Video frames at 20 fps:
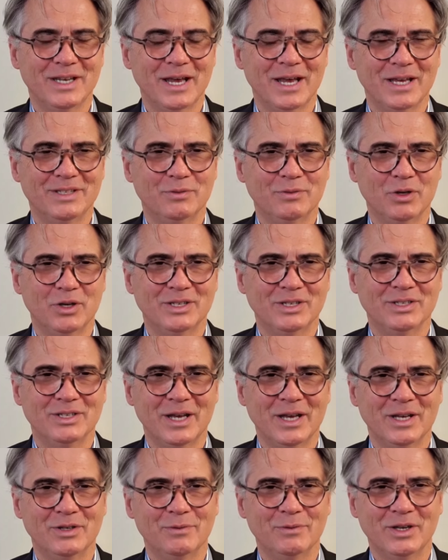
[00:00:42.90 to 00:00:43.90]
Ever wondered
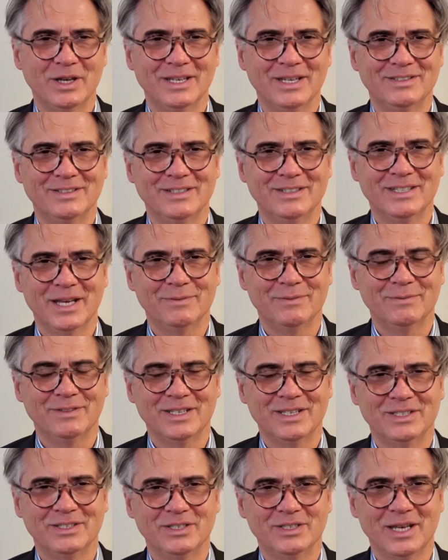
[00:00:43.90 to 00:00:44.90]
how brands adapt
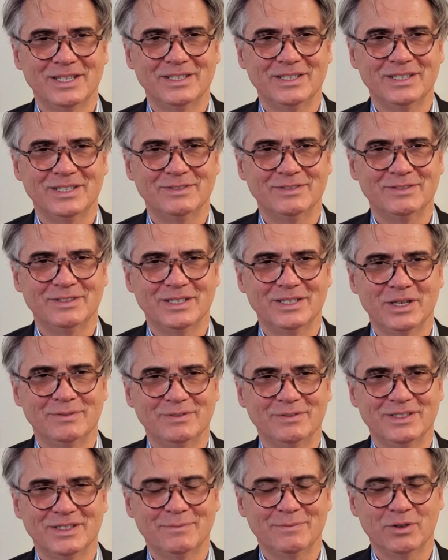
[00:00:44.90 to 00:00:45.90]
their strategies for
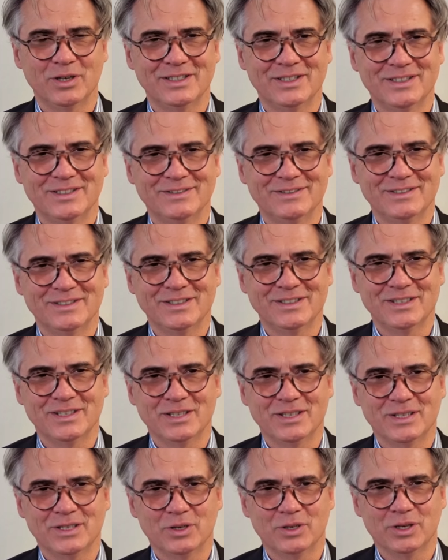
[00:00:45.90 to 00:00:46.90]
diverse markets,
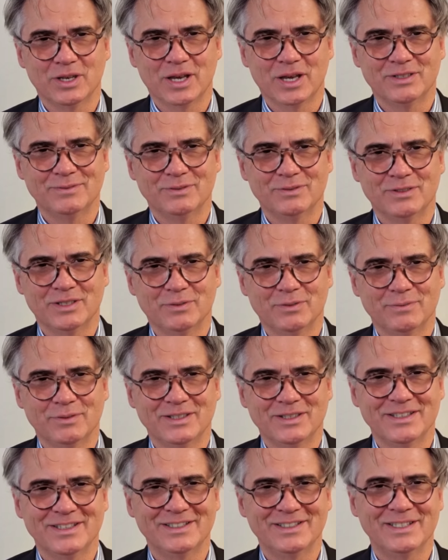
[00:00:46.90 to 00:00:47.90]
or how firms
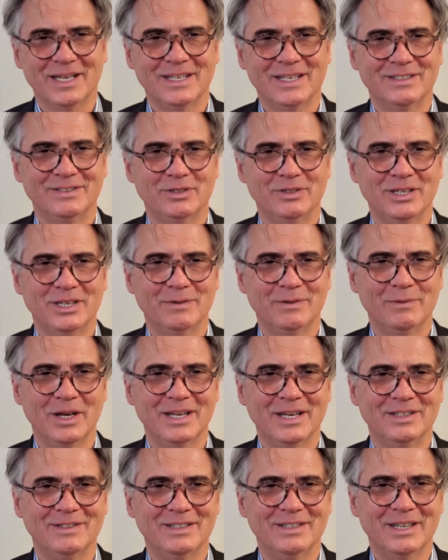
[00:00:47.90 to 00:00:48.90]
decide to
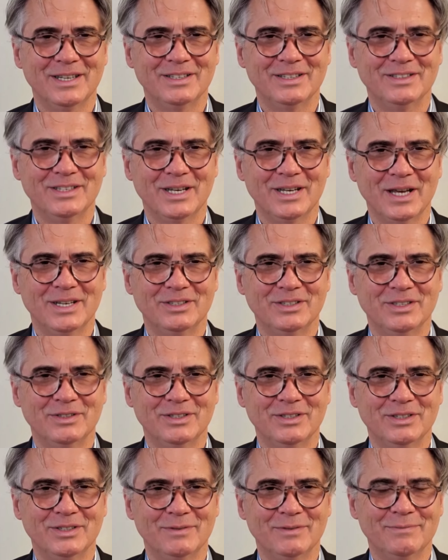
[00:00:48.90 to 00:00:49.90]
expand
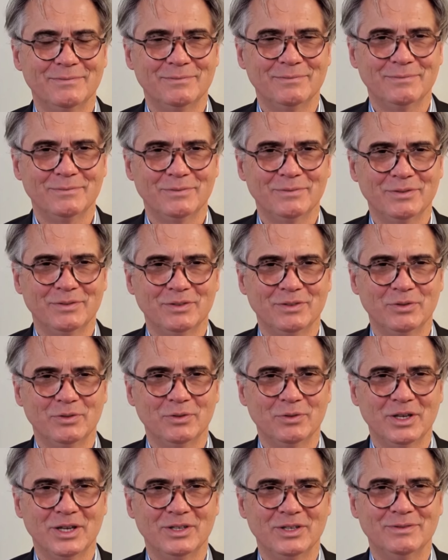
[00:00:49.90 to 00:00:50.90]
internationally?
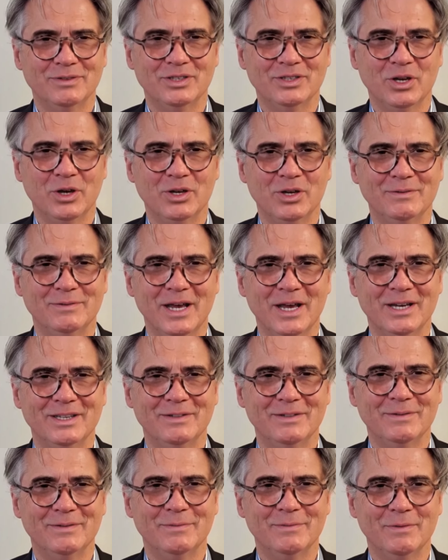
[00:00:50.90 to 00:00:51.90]
We cover all of
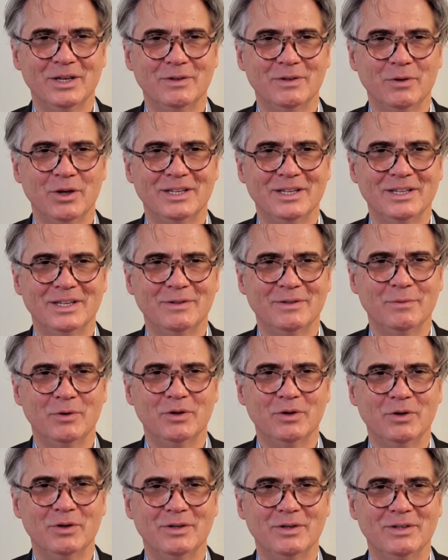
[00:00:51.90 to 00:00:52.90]
that. But wait, there's
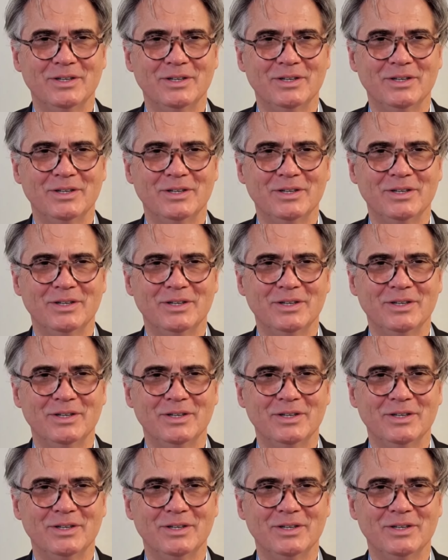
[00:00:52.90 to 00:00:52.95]
more